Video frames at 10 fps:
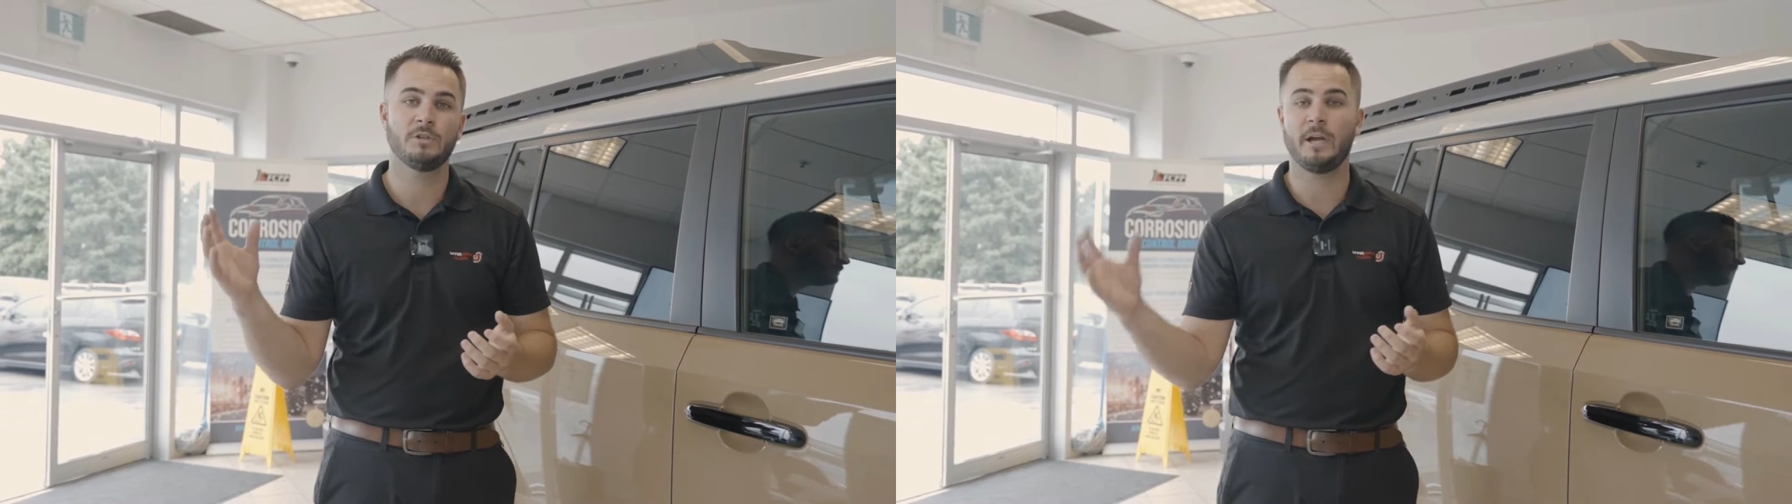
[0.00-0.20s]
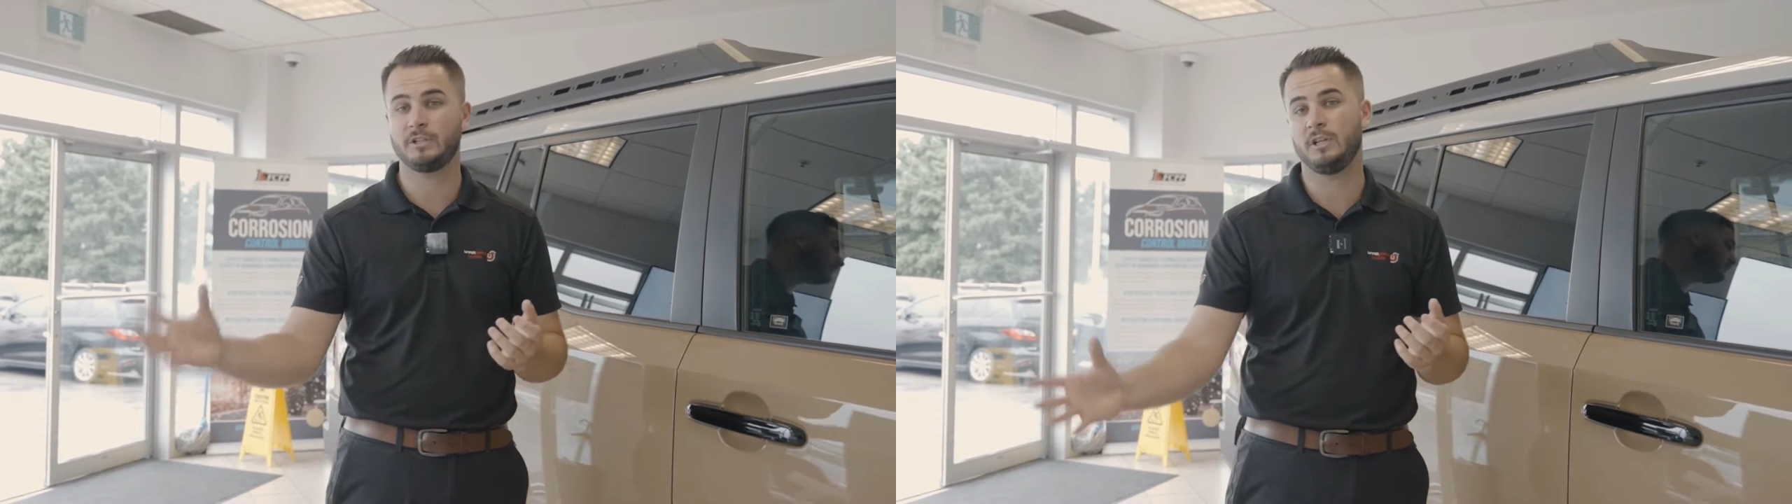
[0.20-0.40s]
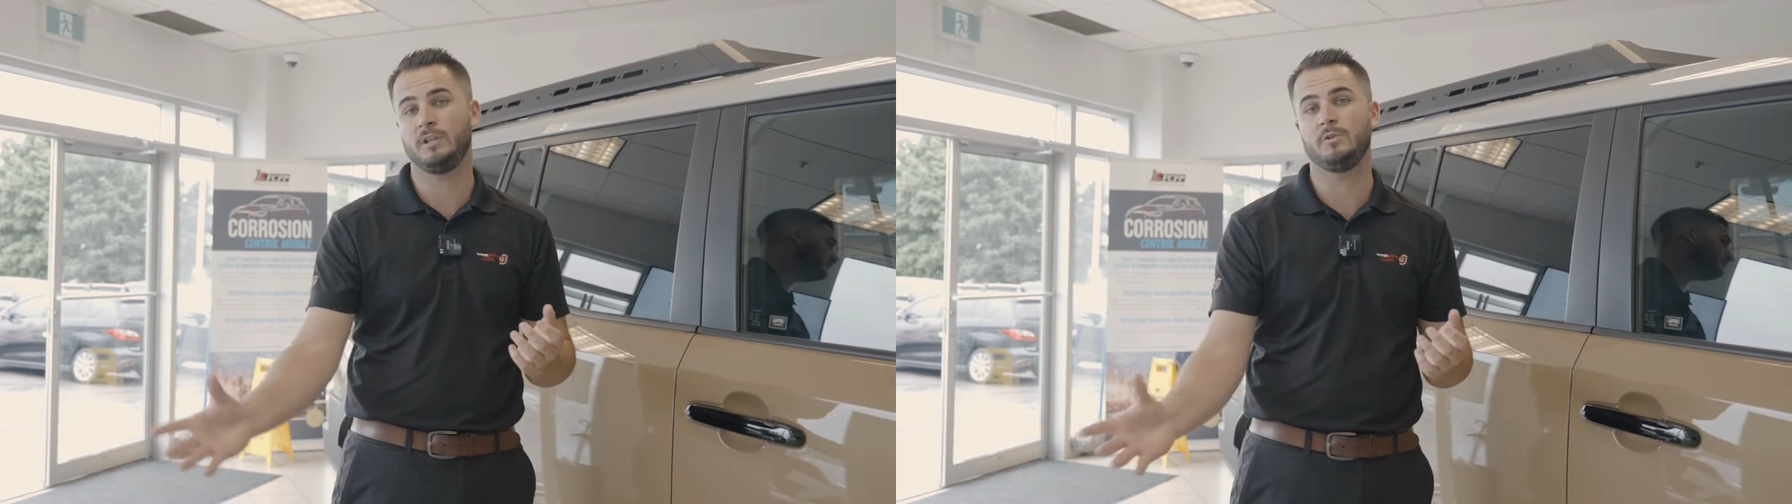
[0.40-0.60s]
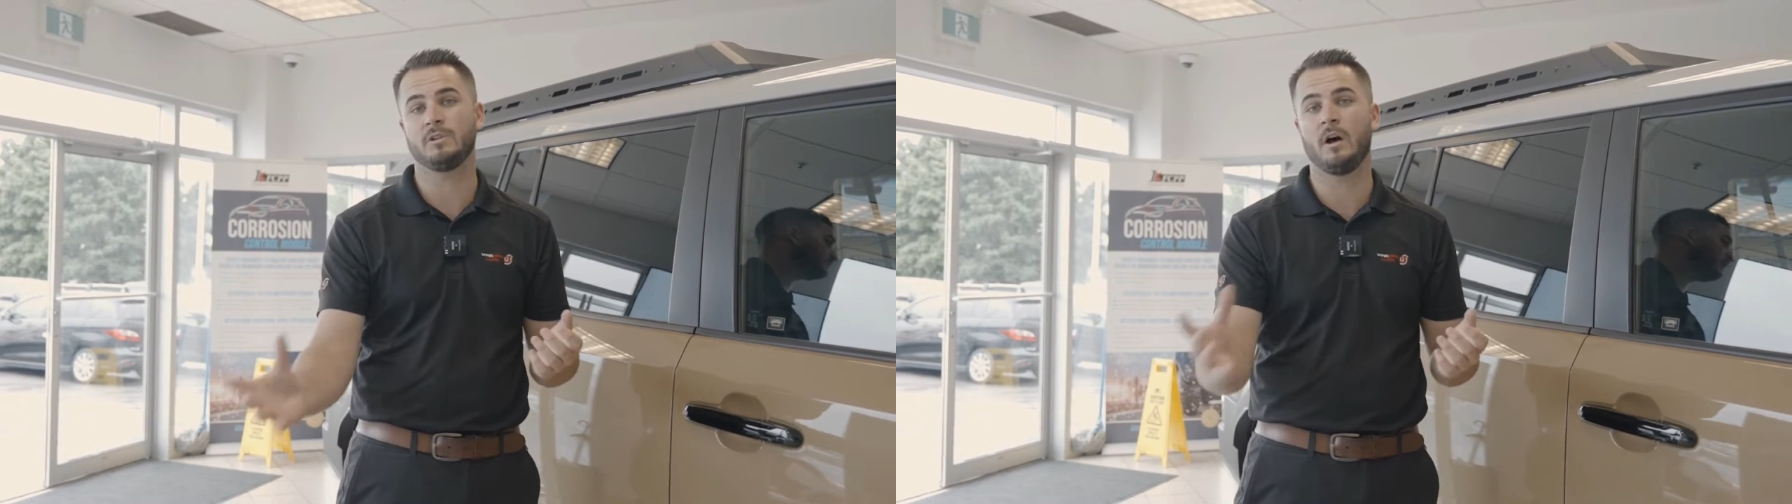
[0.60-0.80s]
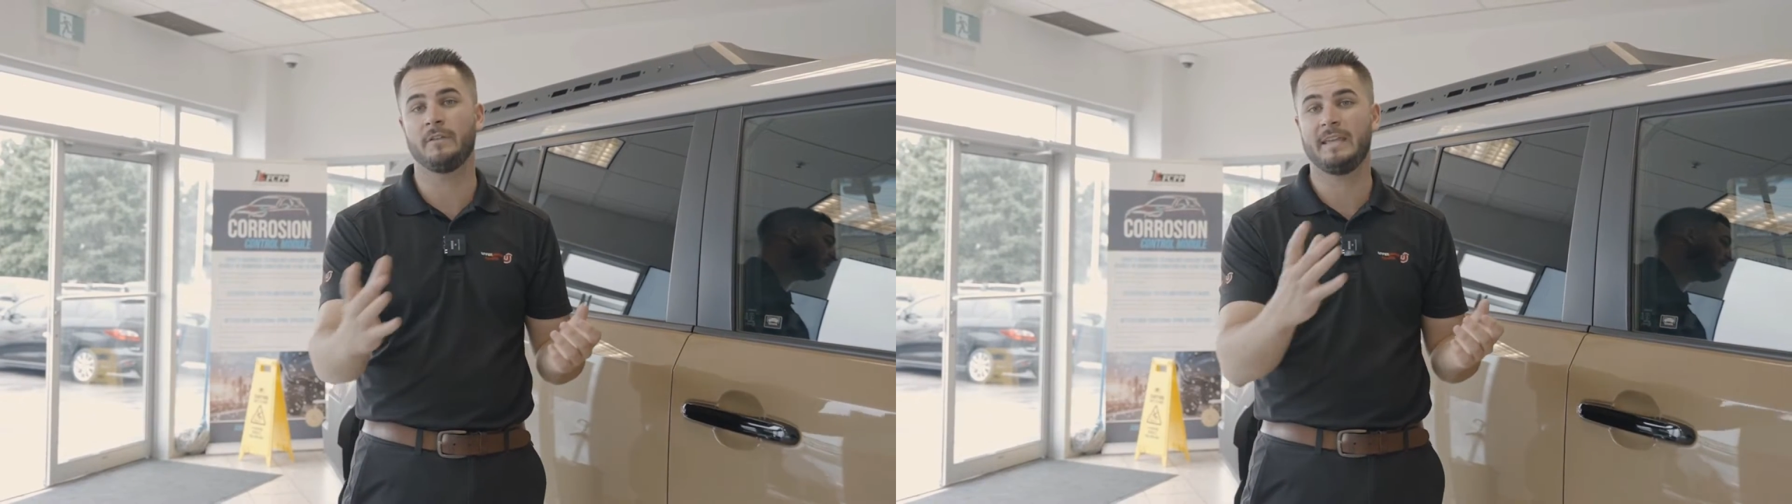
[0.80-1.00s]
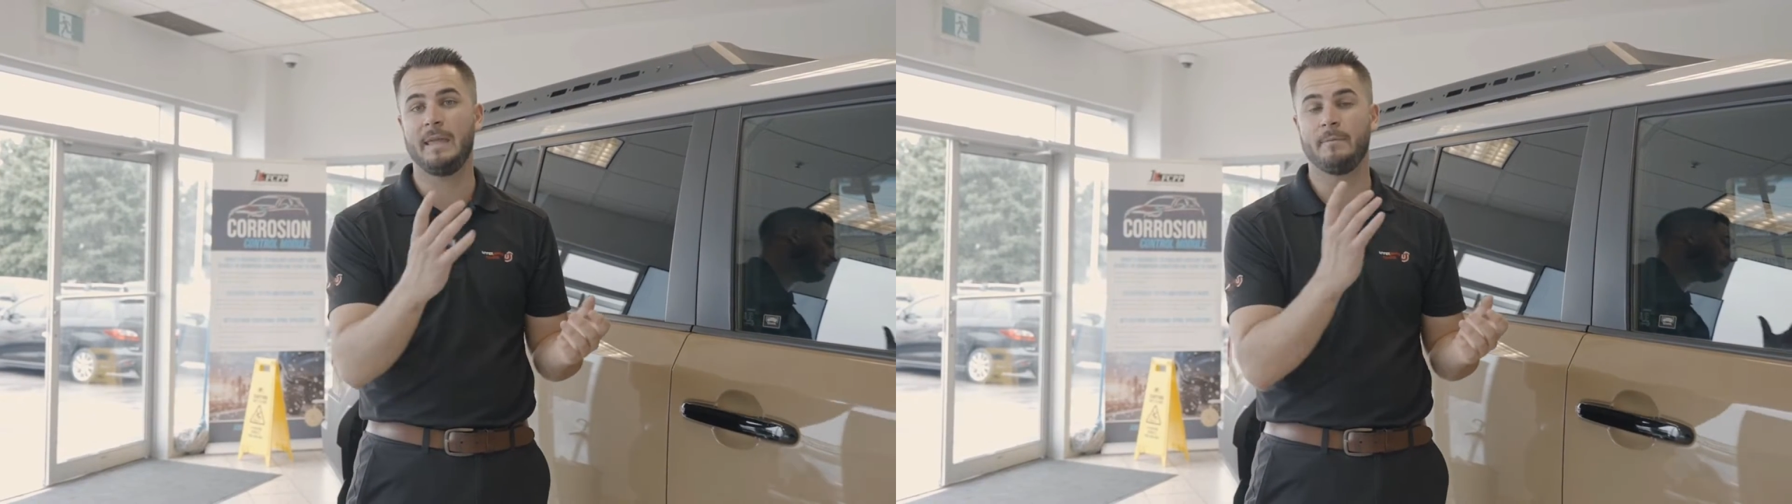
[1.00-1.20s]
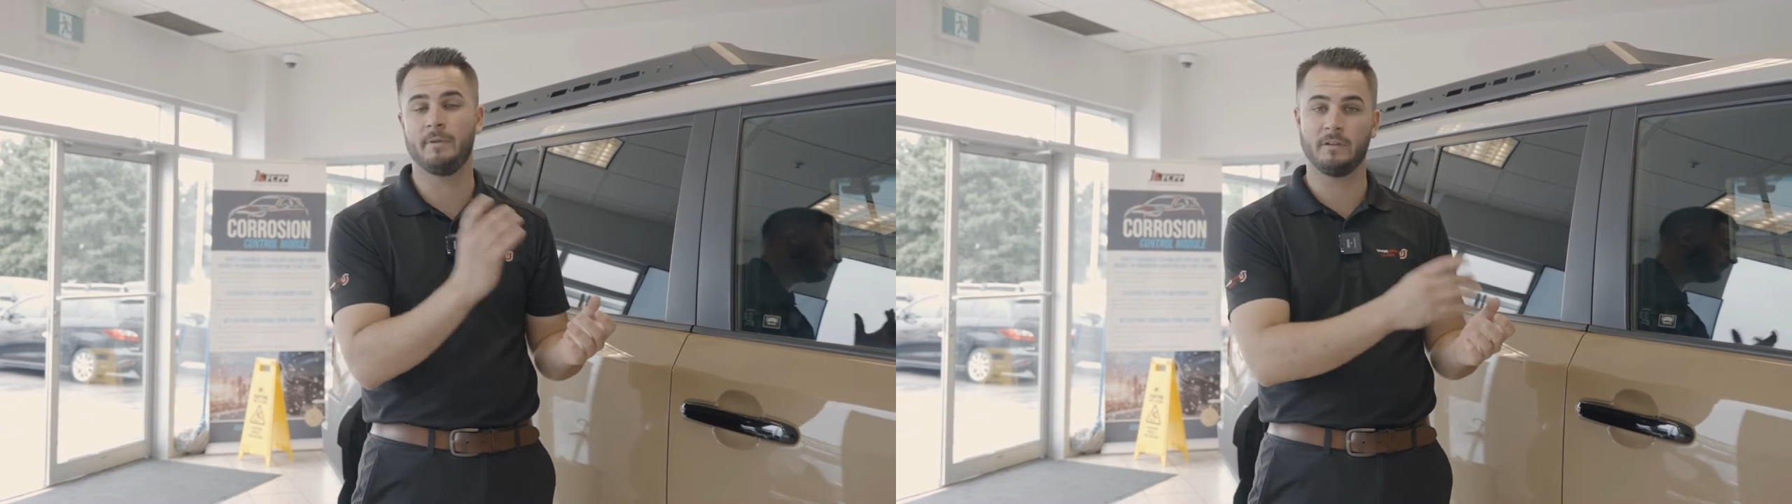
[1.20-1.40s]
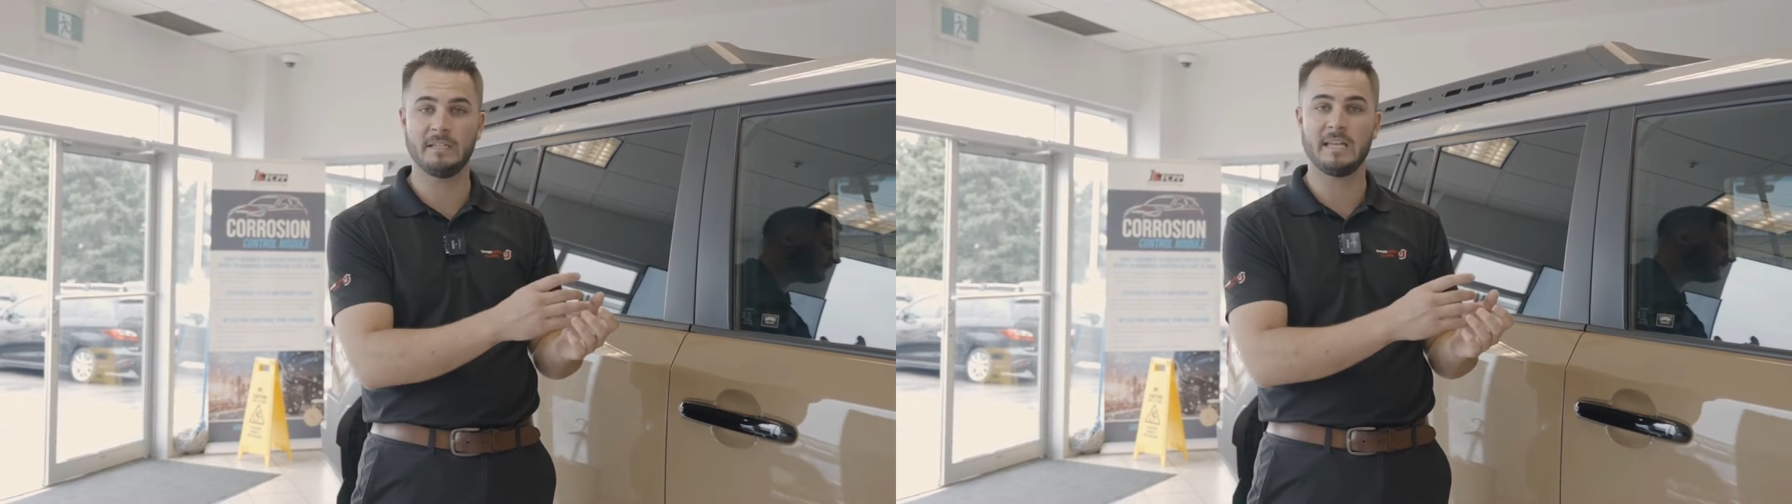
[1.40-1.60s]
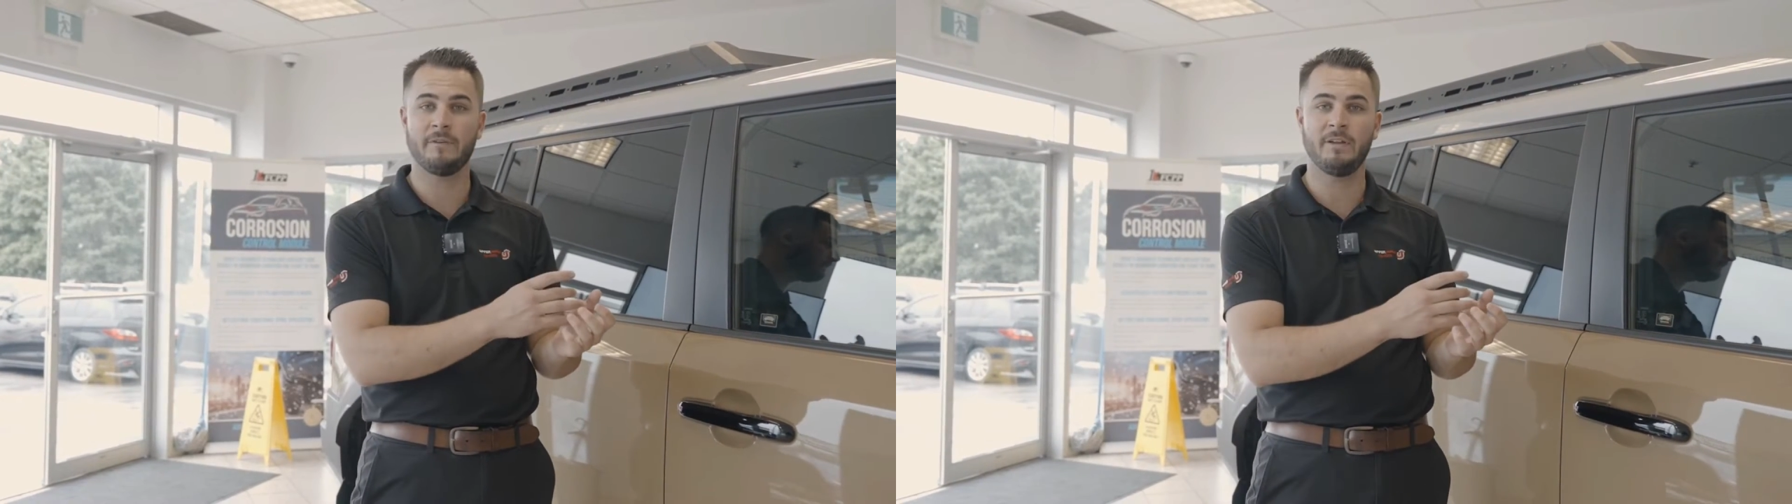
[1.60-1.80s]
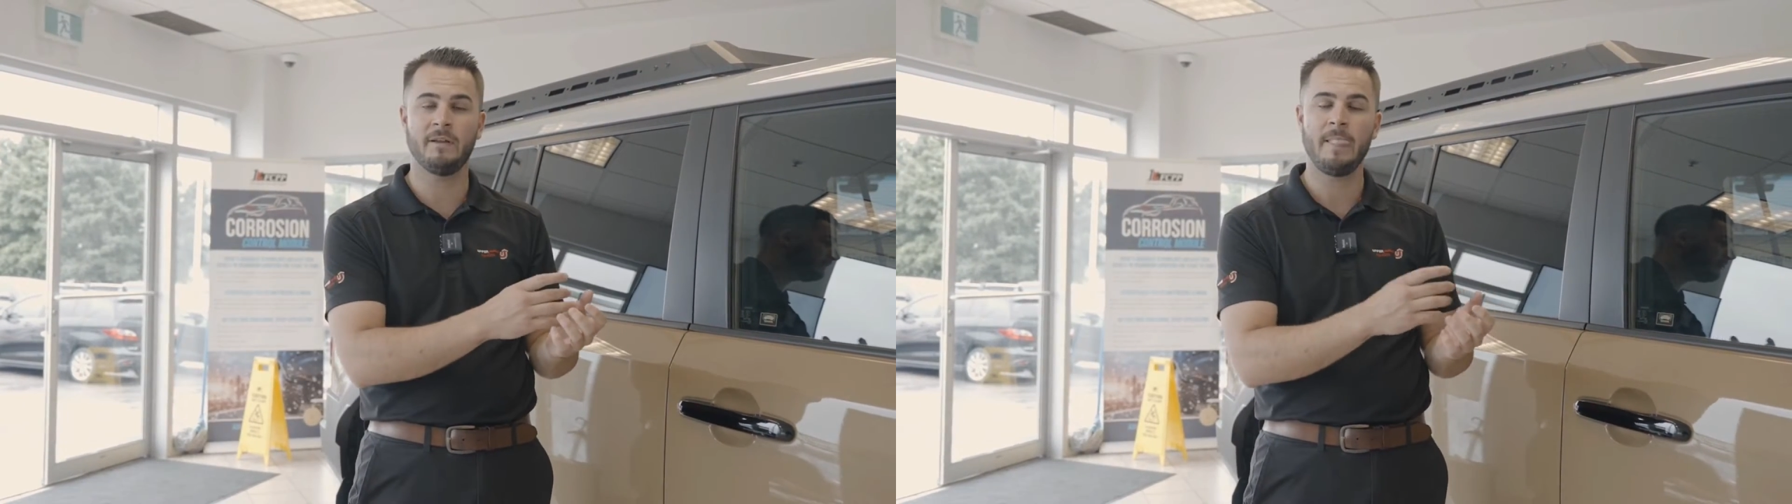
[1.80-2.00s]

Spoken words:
to actually use all the capabilities of it,